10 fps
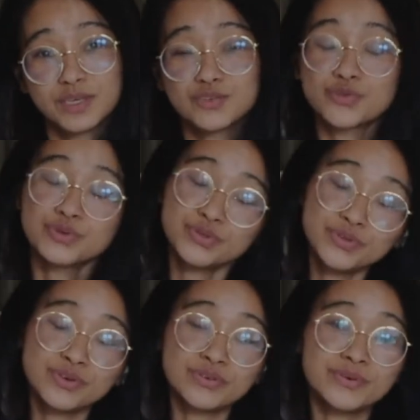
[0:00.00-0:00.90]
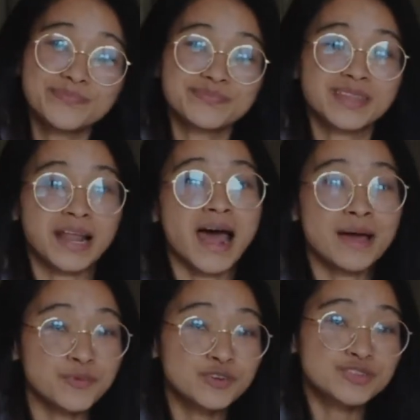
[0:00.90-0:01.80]
So you know that
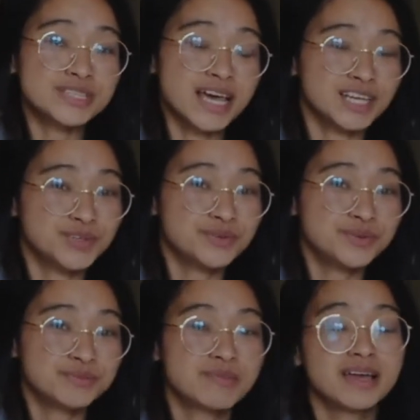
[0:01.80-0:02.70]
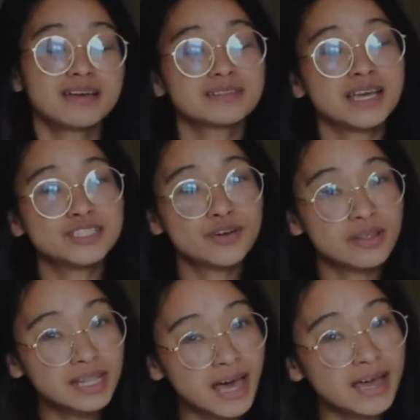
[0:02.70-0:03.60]
I'm going to tell you that your
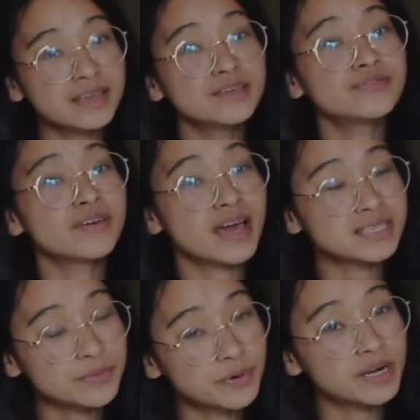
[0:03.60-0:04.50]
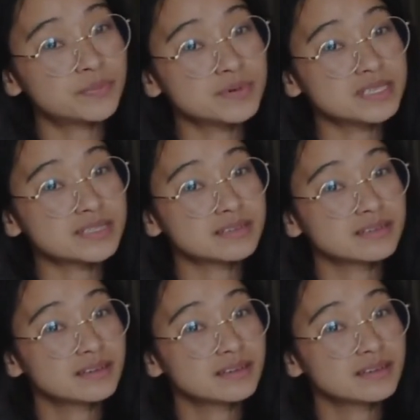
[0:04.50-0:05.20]
life has a purpose.